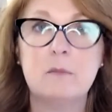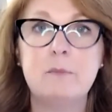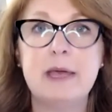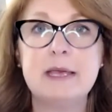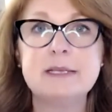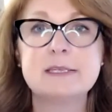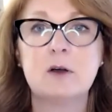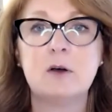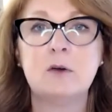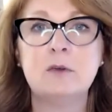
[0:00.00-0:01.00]
based
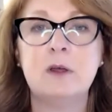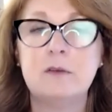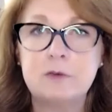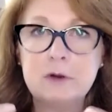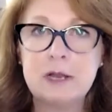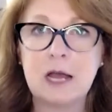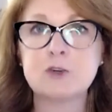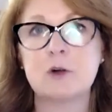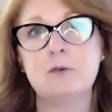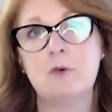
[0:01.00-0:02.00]
on very
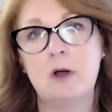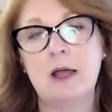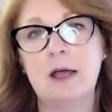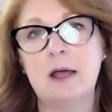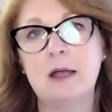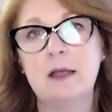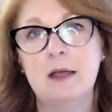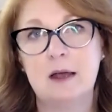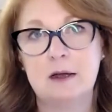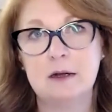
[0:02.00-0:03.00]
natural for her
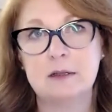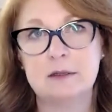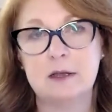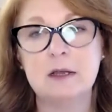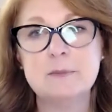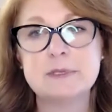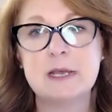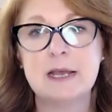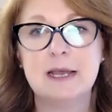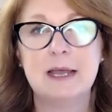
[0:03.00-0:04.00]
archetypes,
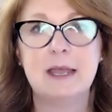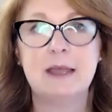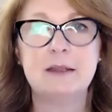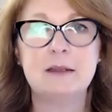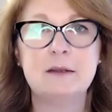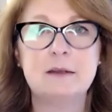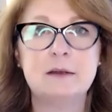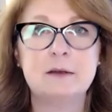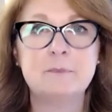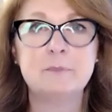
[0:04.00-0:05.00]
and
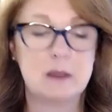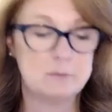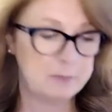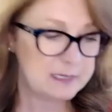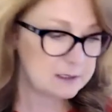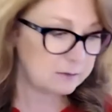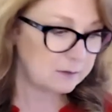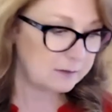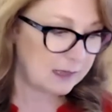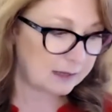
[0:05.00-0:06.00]
based
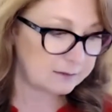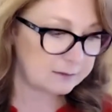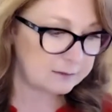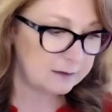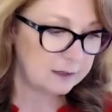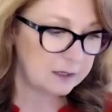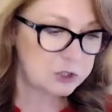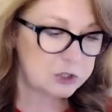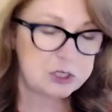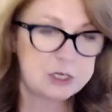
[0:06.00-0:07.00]
on that,
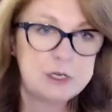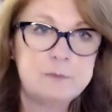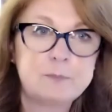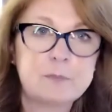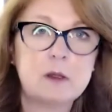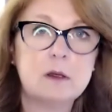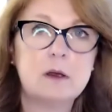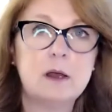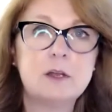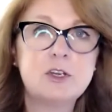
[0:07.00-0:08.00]
she
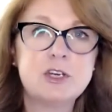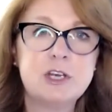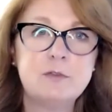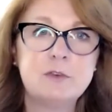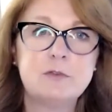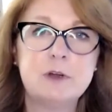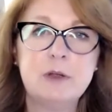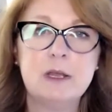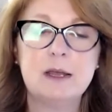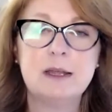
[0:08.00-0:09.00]
achieved
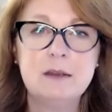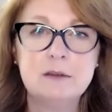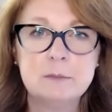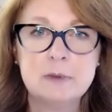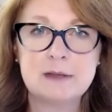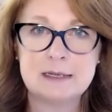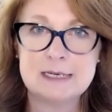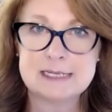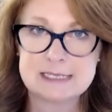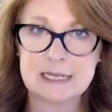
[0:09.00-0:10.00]
very intimate
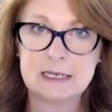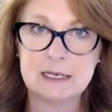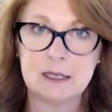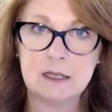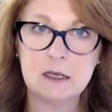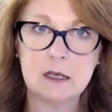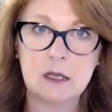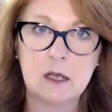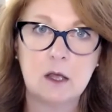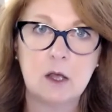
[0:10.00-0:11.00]
understanding
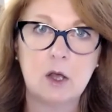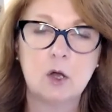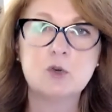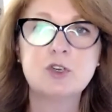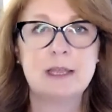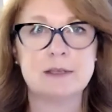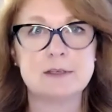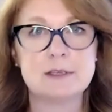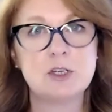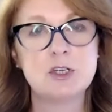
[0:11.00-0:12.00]
who she
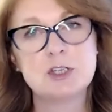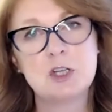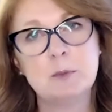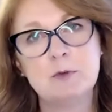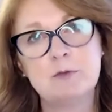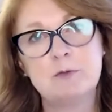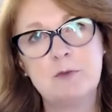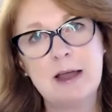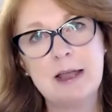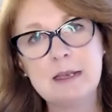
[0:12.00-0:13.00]
is, and she stopped
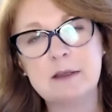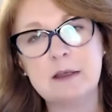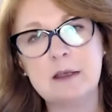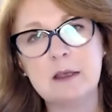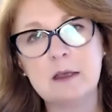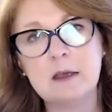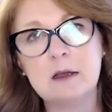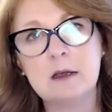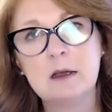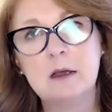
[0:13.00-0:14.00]
fighting
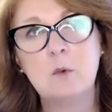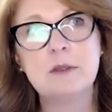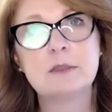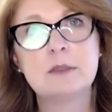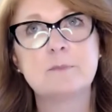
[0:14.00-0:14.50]
with